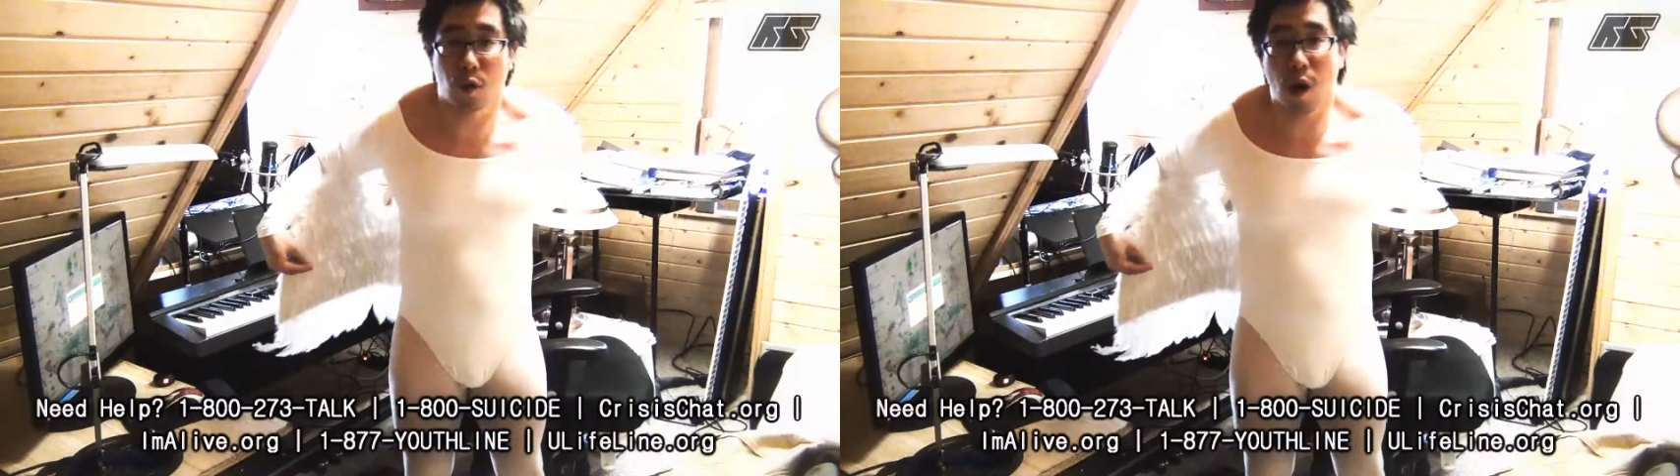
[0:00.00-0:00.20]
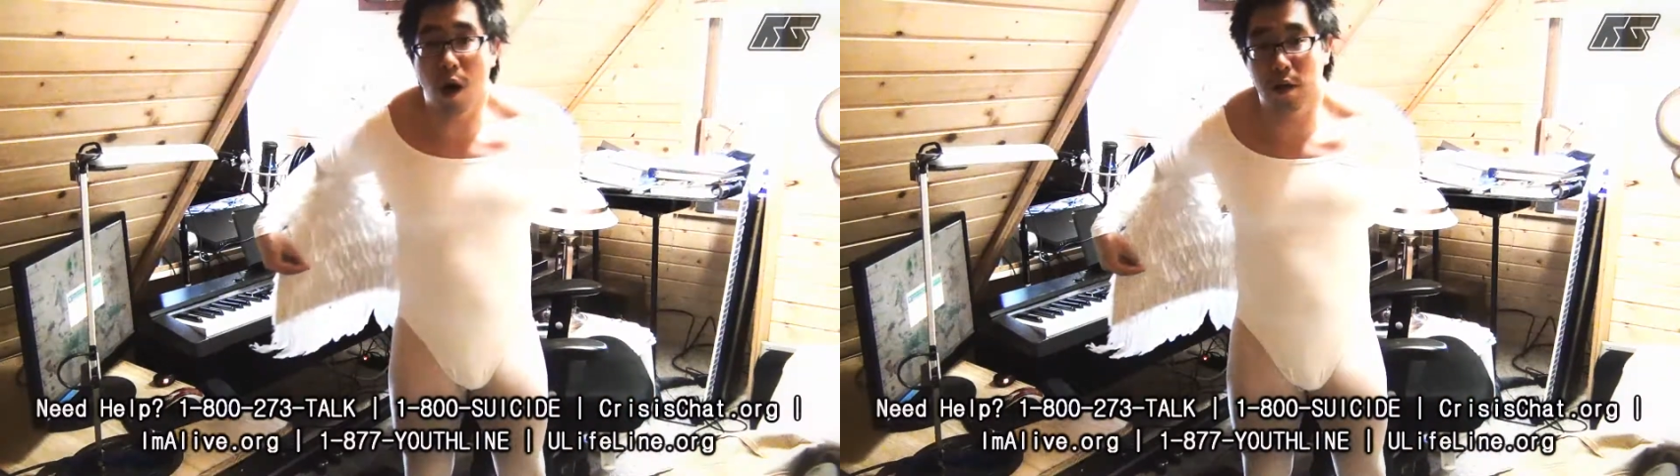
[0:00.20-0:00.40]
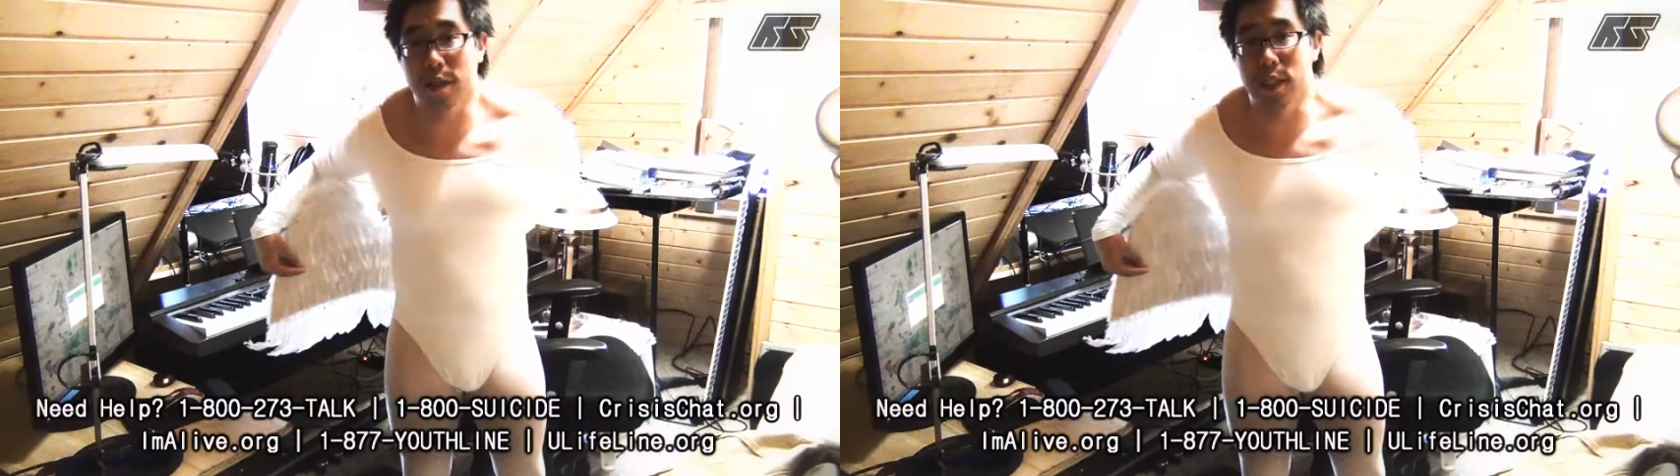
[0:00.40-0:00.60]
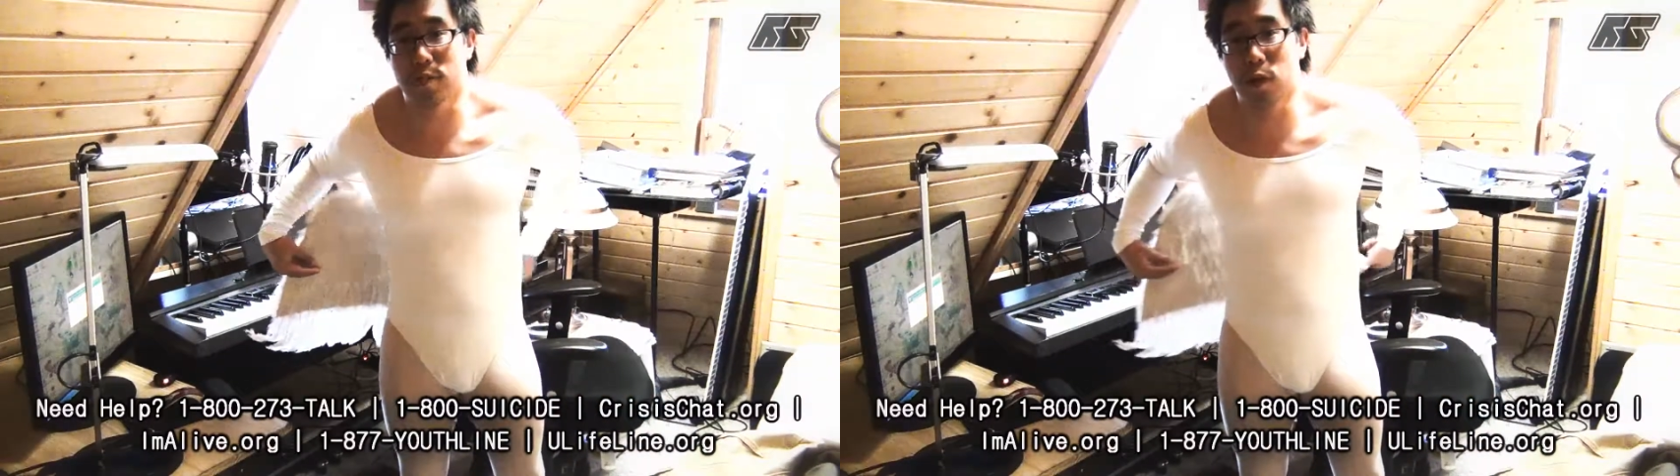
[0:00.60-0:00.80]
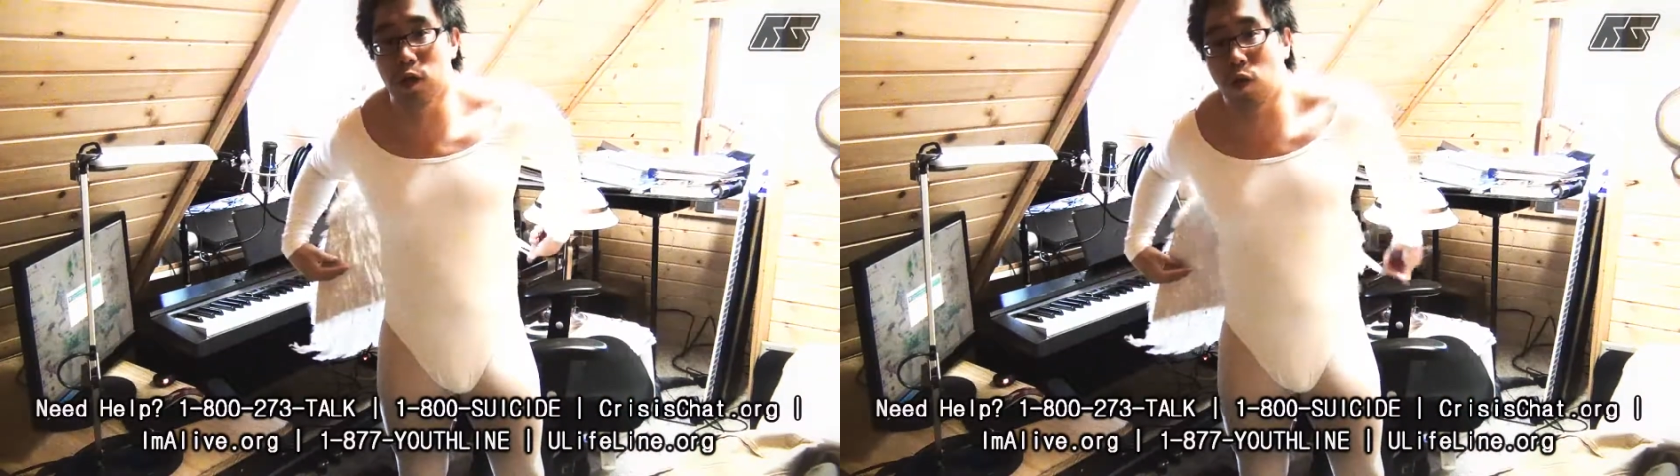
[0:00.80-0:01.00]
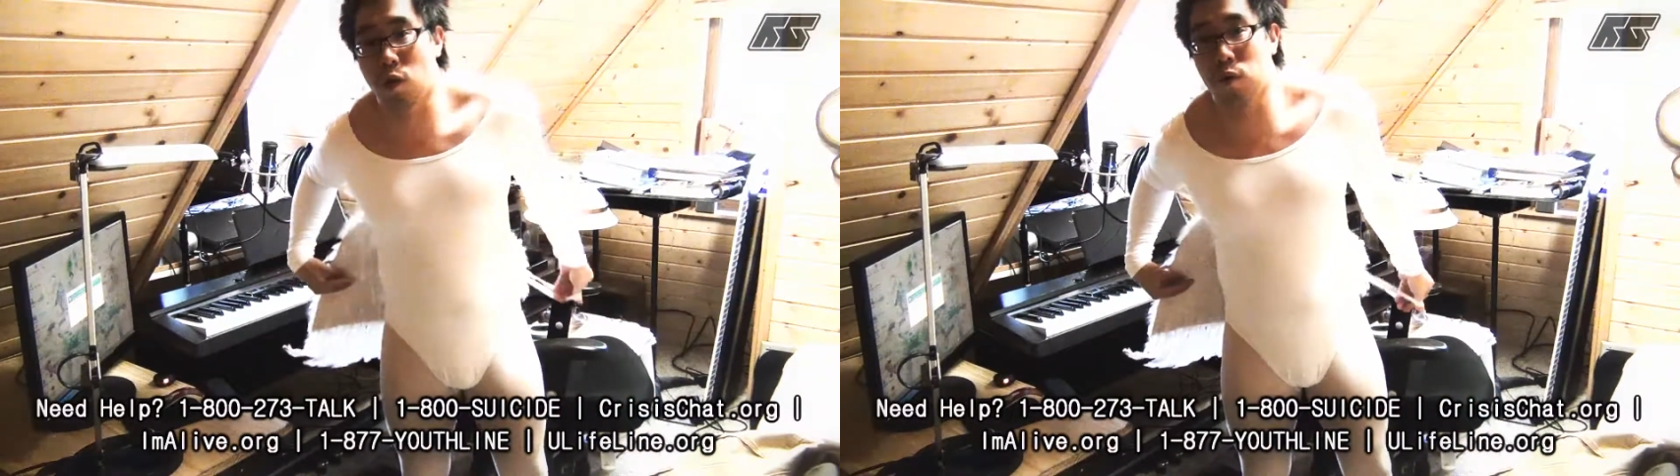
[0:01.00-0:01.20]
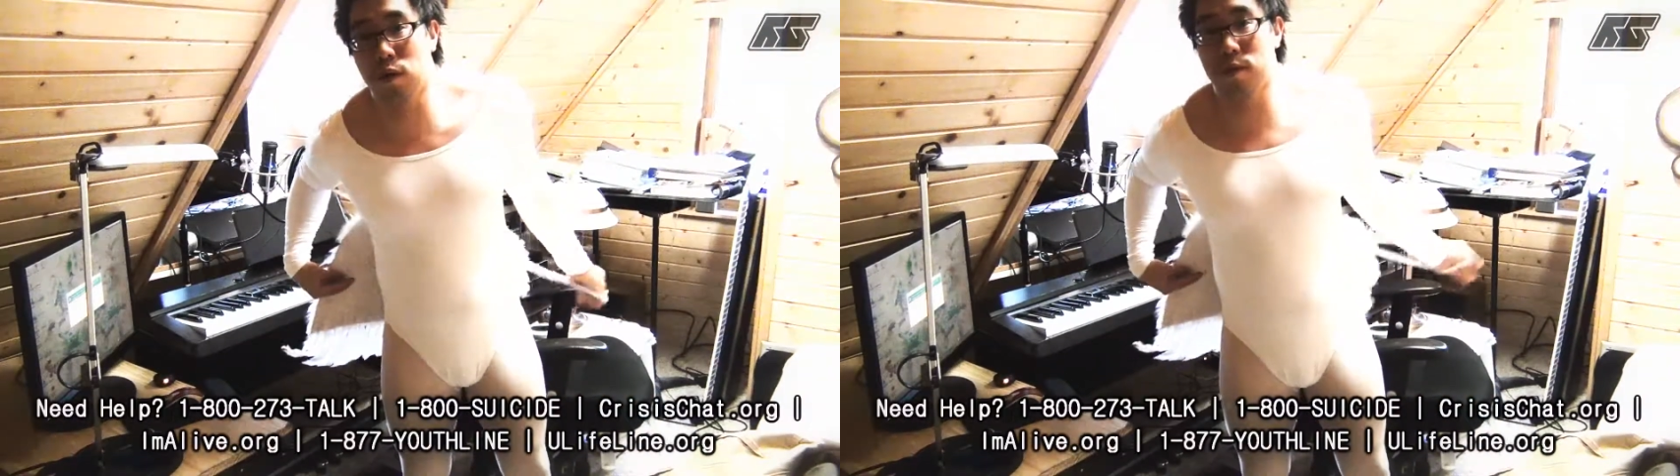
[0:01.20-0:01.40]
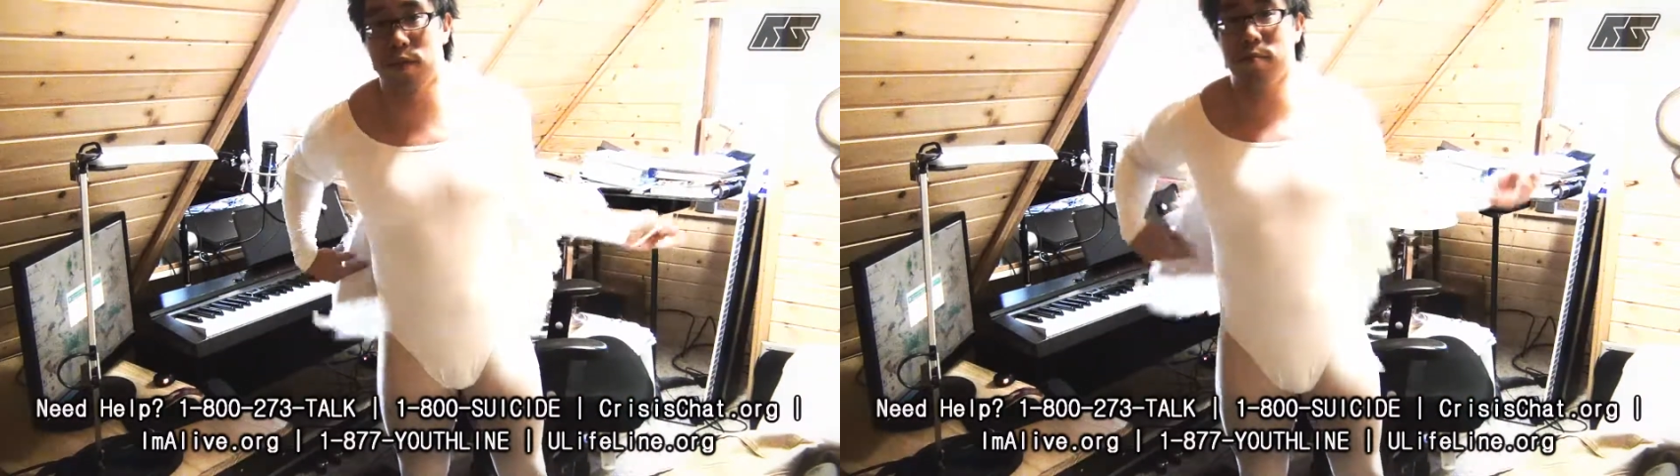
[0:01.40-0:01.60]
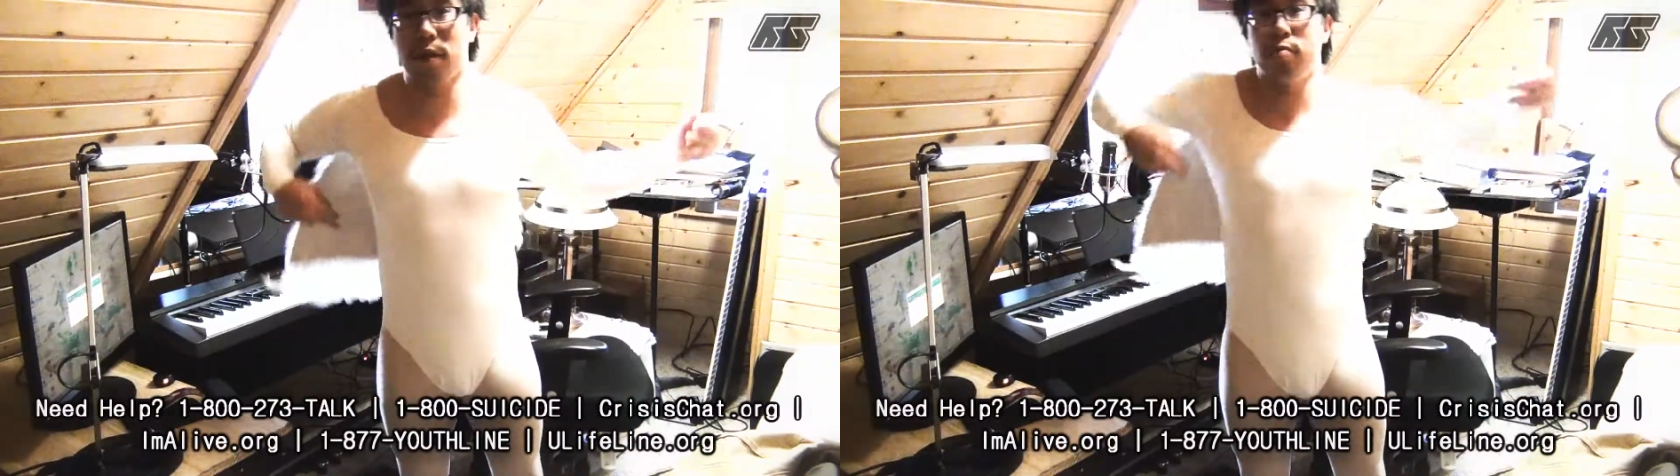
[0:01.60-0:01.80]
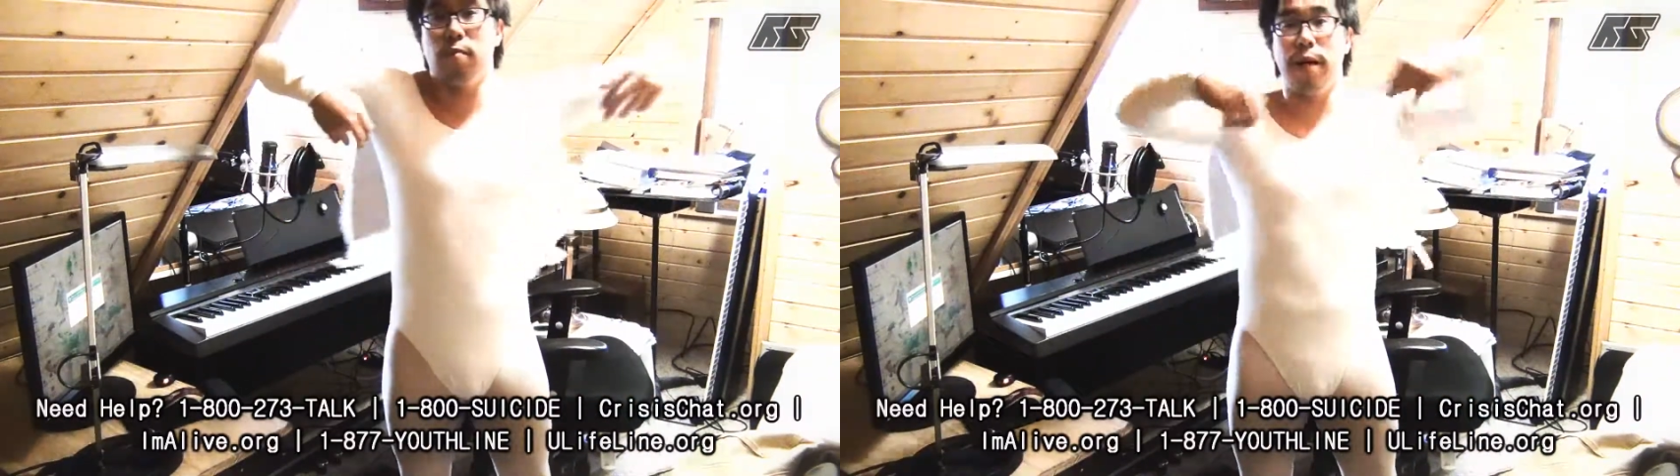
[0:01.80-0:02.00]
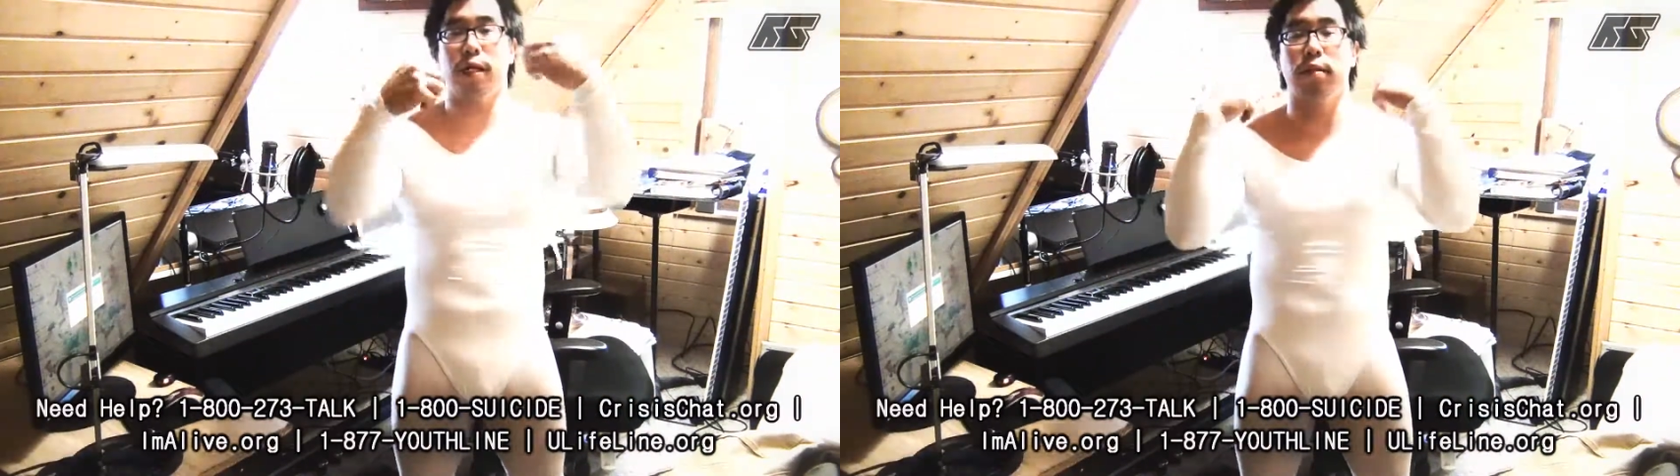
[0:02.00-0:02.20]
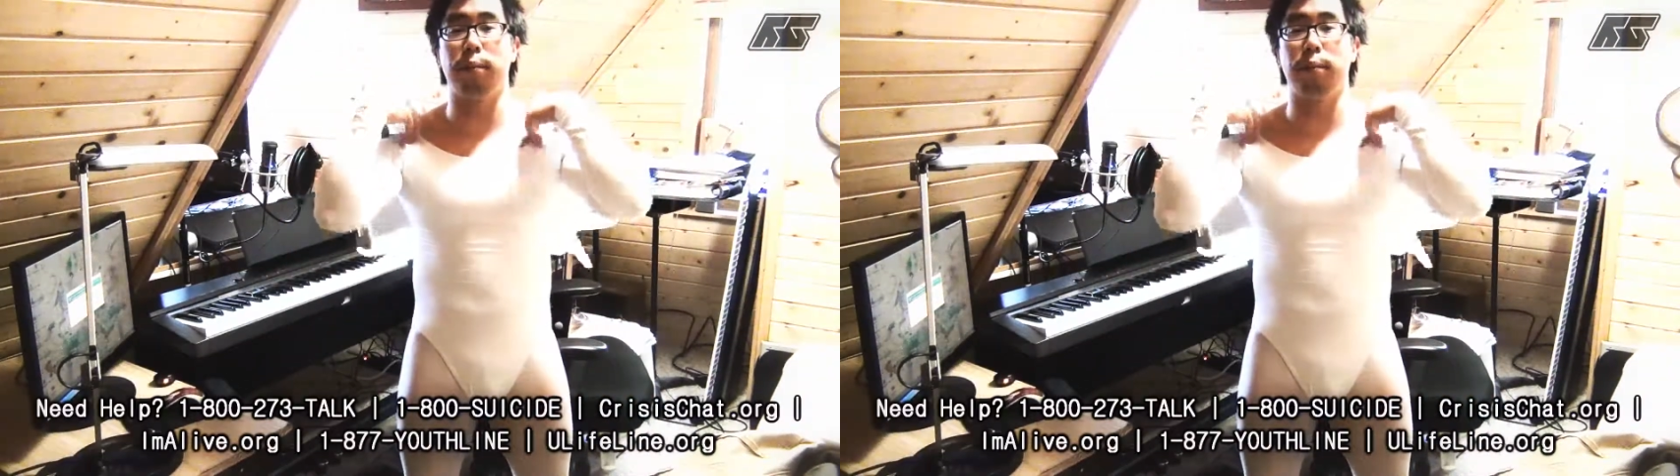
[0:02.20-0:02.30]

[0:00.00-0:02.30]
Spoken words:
qualities, even though sometimes we make